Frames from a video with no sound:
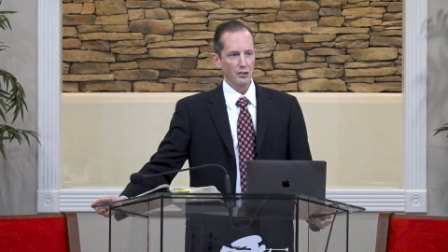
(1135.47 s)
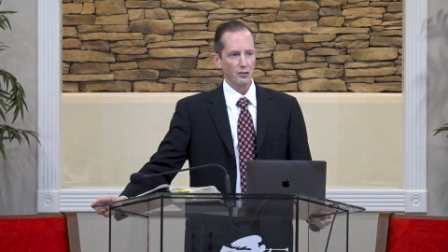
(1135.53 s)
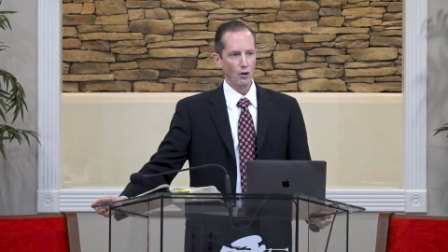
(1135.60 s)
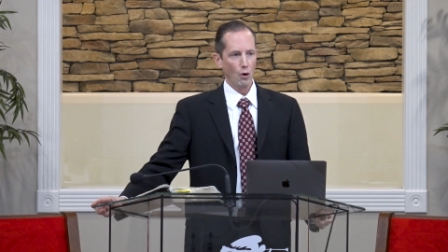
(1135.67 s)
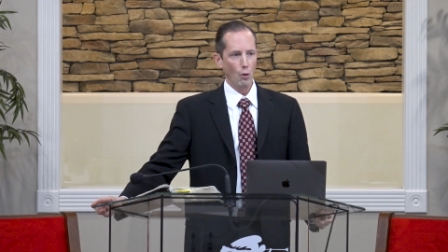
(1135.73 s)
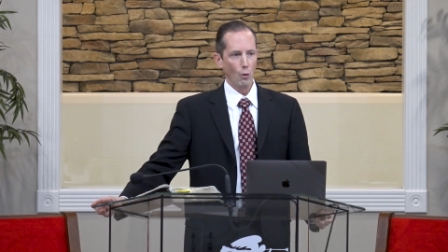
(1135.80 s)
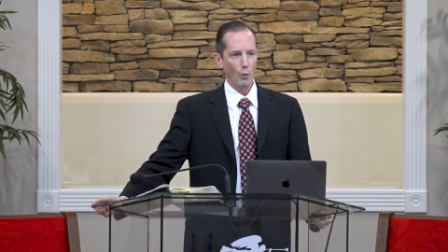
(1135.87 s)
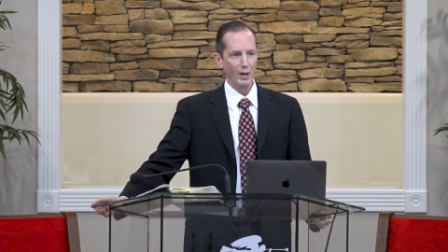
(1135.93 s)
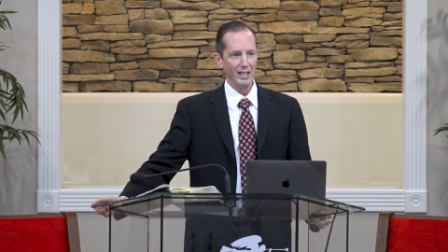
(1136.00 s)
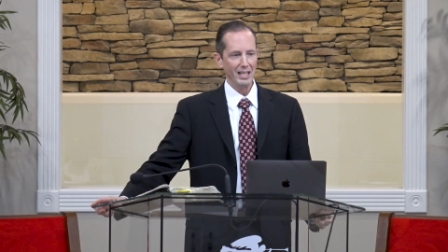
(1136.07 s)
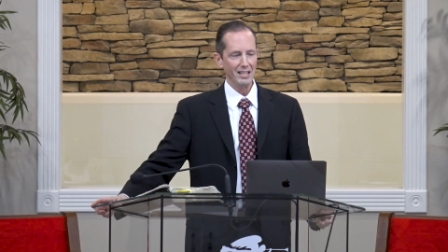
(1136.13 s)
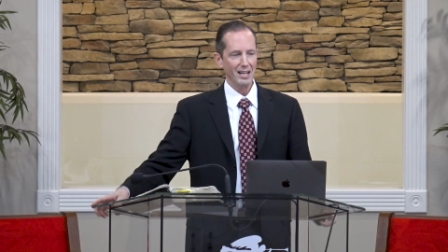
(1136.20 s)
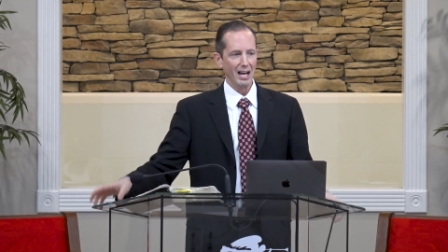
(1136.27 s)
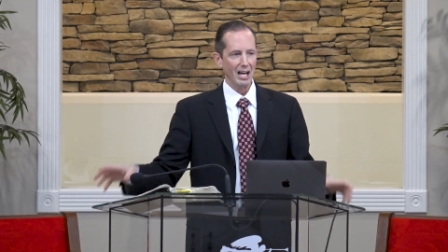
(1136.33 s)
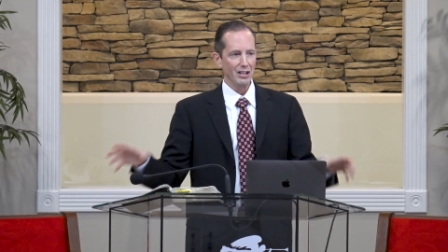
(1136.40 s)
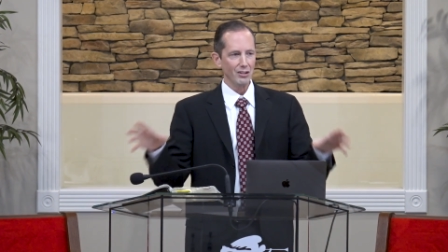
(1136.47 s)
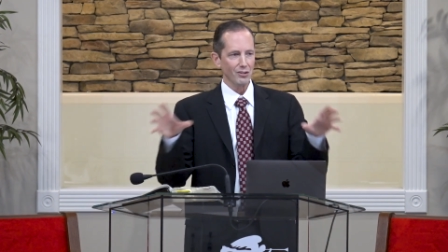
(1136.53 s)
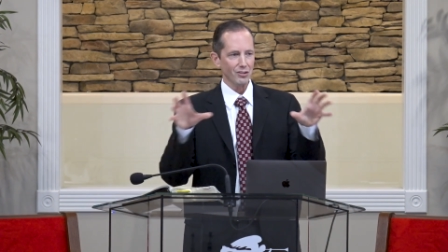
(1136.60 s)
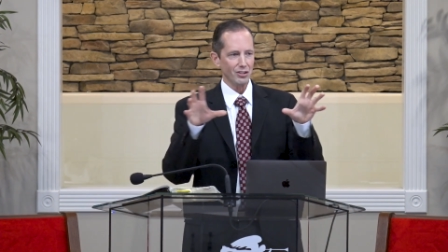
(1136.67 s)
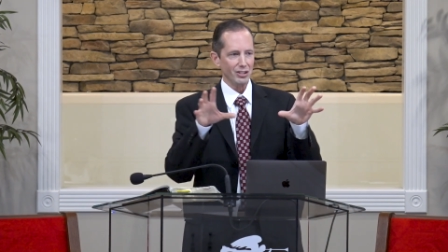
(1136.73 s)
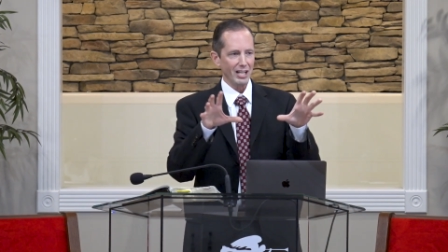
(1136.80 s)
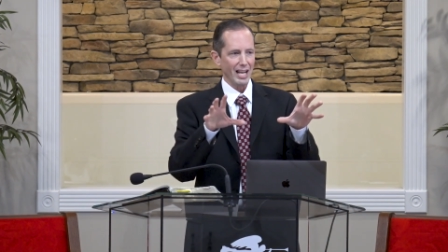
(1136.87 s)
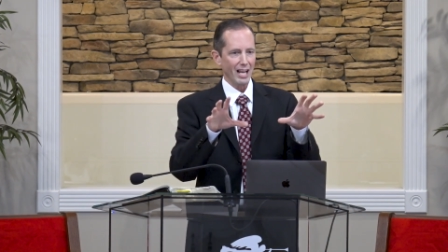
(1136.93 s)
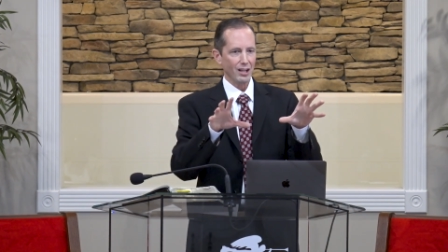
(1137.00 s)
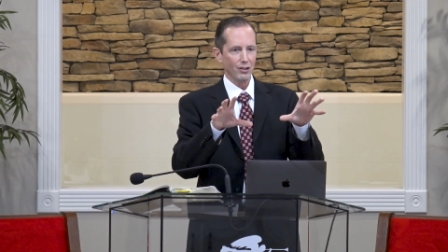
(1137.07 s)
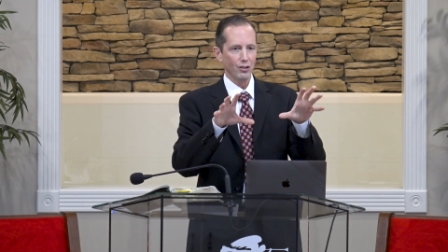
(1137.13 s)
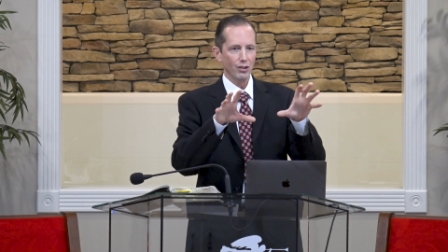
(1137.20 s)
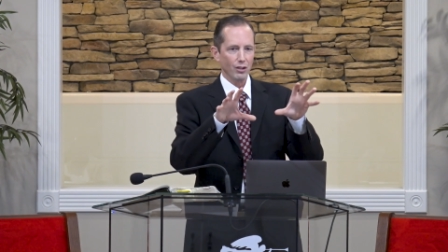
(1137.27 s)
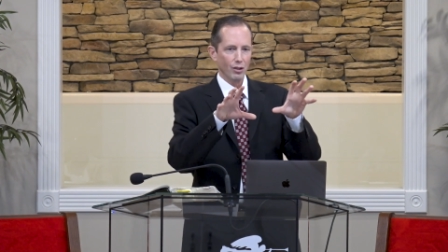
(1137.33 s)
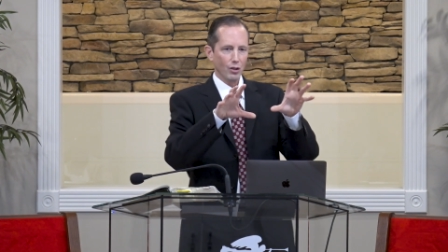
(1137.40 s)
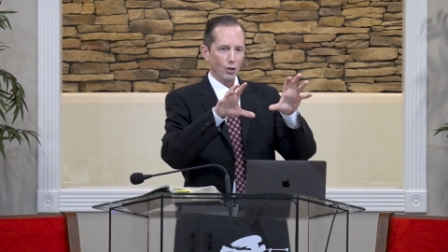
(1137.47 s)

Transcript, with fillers: So we need to understand